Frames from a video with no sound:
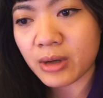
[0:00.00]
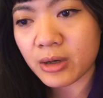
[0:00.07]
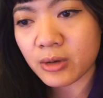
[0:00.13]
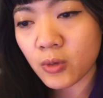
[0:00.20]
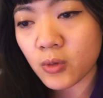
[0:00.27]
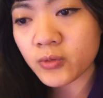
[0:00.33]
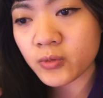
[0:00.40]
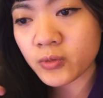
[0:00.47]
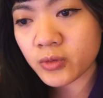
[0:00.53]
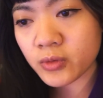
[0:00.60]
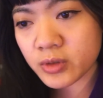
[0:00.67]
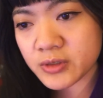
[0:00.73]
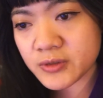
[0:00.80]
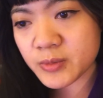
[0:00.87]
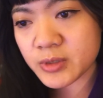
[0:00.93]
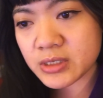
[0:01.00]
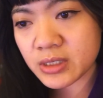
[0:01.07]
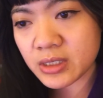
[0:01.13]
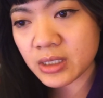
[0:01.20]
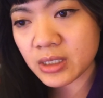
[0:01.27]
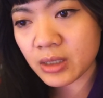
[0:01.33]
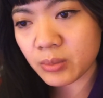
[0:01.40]
our own Christmas
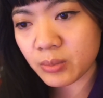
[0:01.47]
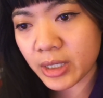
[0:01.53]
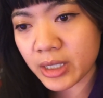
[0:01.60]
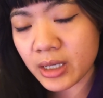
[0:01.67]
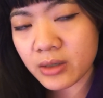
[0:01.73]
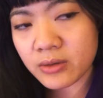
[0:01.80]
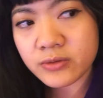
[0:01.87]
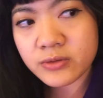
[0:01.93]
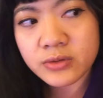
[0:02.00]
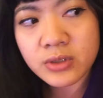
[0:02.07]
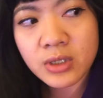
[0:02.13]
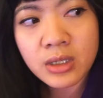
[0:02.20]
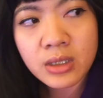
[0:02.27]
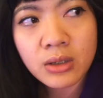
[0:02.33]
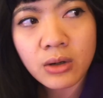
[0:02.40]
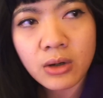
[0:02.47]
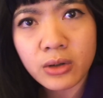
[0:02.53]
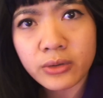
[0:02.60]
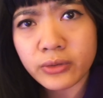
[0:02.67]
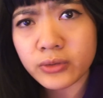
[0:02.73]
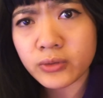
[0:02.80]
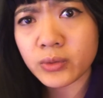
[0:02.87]
thing at my house
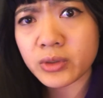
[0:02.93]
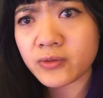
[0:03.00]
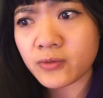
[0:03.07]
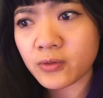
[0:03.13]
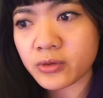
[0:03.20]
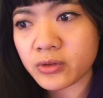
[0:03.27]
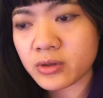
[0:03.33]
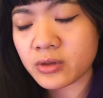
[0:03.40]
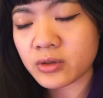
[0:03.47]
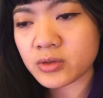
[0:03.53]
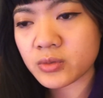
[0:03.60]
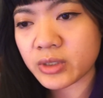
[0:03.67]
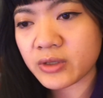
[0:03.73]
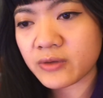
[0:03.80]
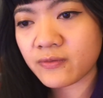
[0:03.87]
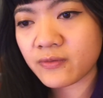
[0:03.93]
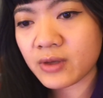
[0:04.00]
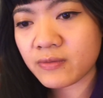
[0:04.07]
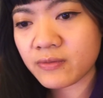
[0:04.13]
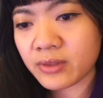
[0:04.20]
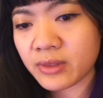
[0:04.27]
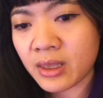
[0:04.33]
on the 24th and the
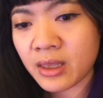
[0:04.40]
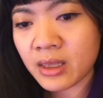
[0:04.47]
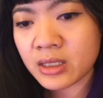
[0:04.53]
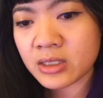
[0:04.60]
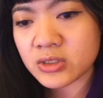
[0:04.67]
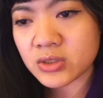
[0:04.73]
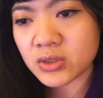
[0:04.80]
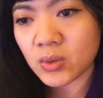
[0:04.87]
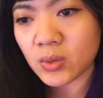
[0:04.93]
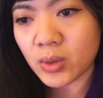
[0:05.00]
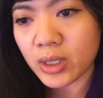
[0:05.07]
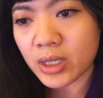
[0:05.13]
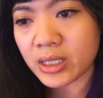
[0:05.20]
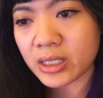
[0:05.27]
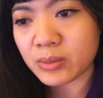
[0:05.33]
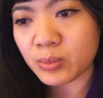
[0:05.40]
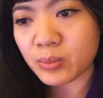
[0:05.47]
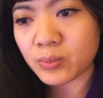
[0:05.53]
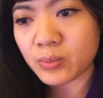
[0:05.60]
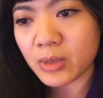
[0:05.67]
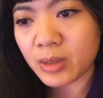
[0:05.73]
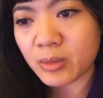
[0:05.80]
25th. So I
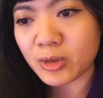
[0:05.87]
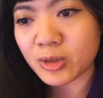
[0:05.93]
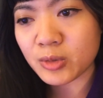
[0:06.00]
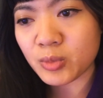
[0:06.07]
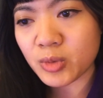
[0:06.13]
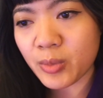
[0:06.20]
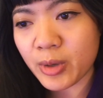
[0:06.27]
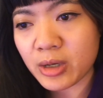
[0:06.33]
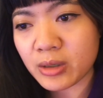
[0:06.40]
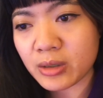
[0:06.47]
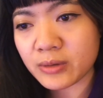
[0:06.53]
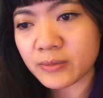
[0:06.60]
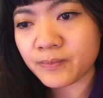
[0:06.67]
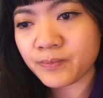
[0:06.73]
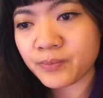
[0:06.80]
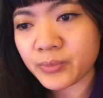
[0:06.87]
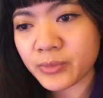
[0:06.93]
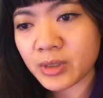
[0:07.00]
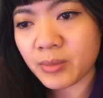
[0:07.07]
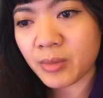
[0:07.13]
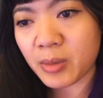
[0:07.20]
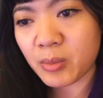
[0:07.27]
am going to prepare,
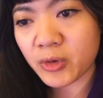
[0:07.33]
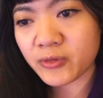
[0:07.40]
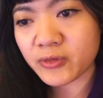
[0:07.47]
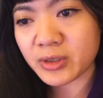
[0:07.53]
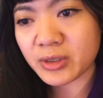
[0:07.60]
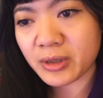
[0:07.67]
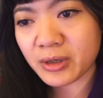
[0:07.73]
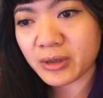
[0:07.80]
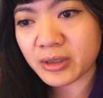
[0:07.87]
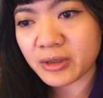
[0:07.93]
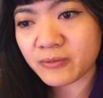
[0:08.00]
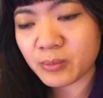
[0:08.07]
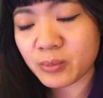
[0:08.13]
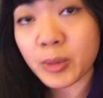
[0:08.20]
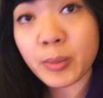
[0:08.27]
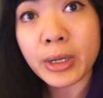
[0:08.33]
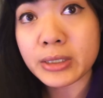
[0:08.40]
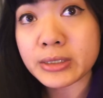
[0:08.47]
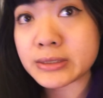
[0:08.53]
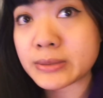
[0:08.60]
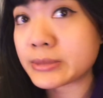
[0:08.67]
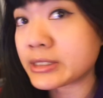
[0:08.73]
my boyfriend and I are going to prepare
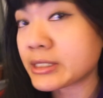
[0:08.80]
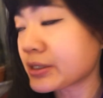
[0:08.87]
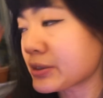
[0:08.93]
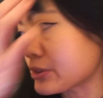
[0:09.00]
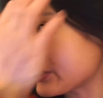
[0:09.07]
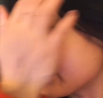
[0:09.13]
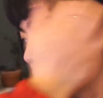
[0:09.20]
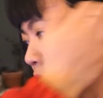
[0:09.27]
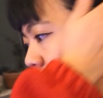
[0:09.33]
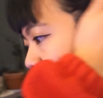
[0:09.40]
some dinner